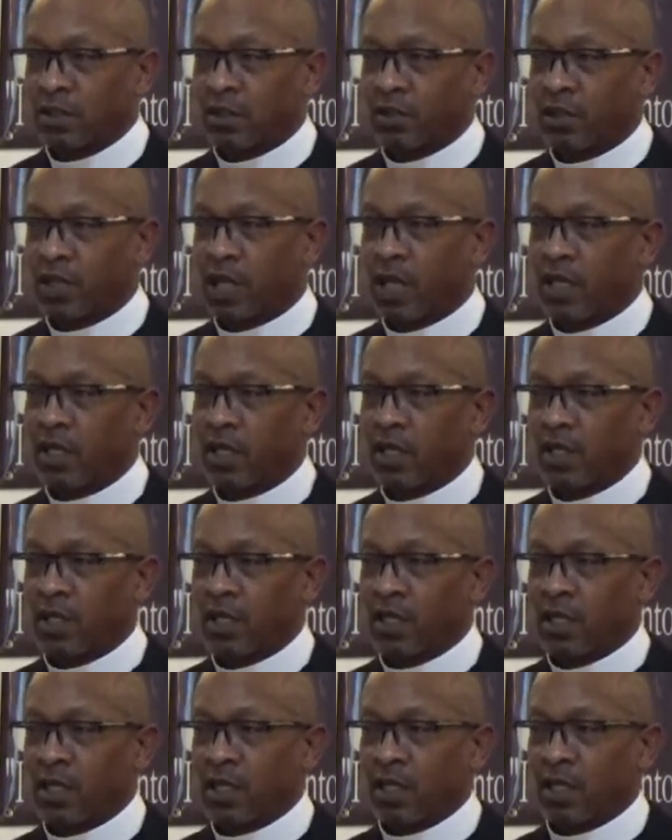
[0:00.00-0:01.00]
Okay?
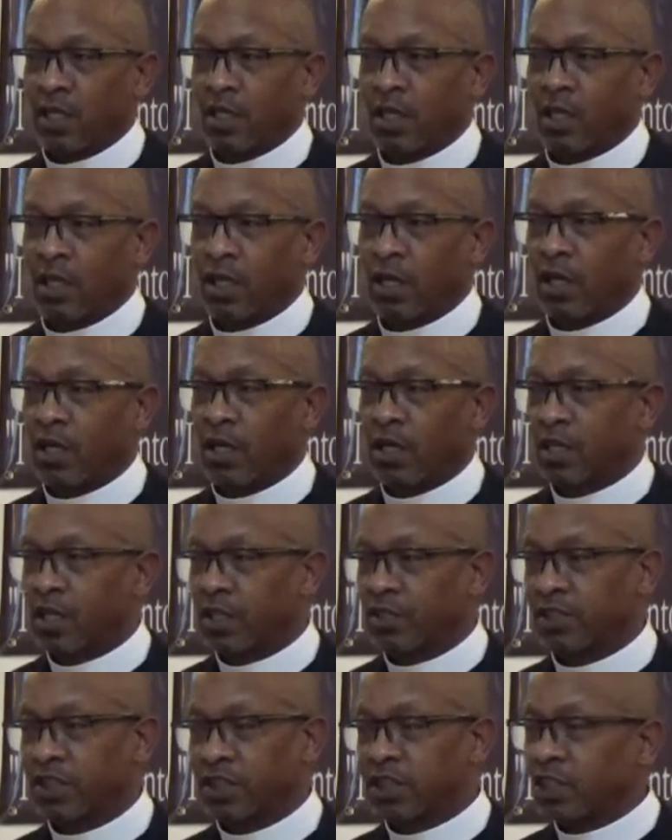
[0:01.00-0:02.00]

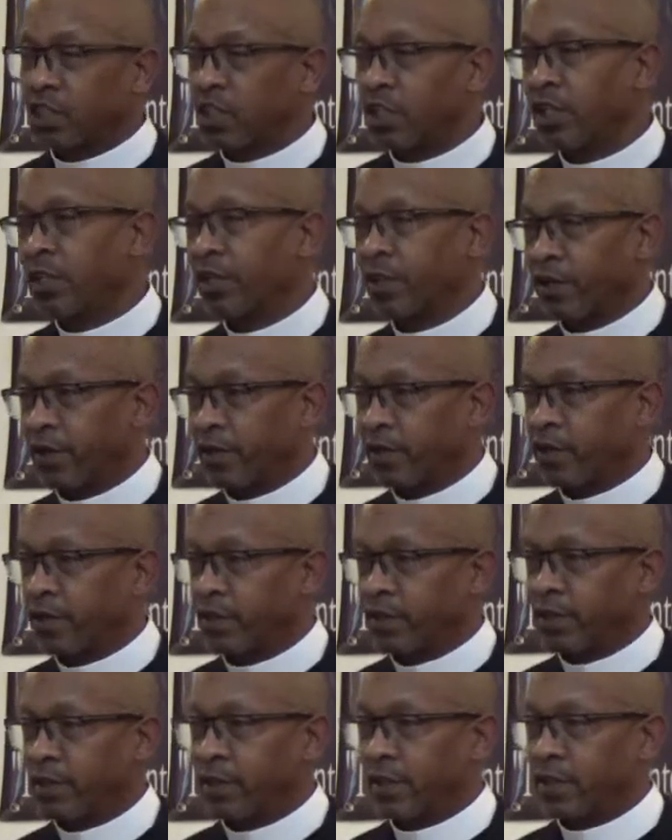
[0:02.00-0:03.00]
Because it's clear.
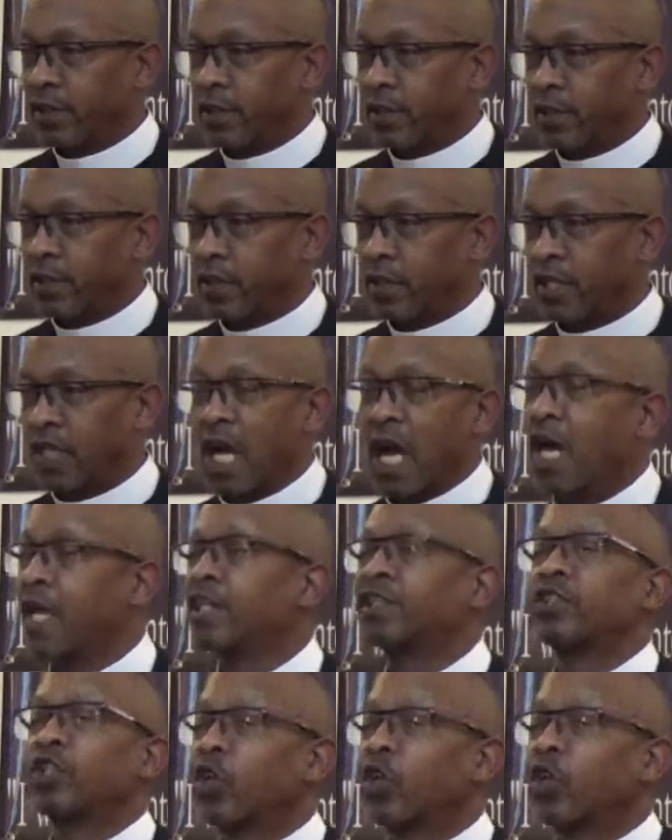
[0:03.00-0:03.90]
God is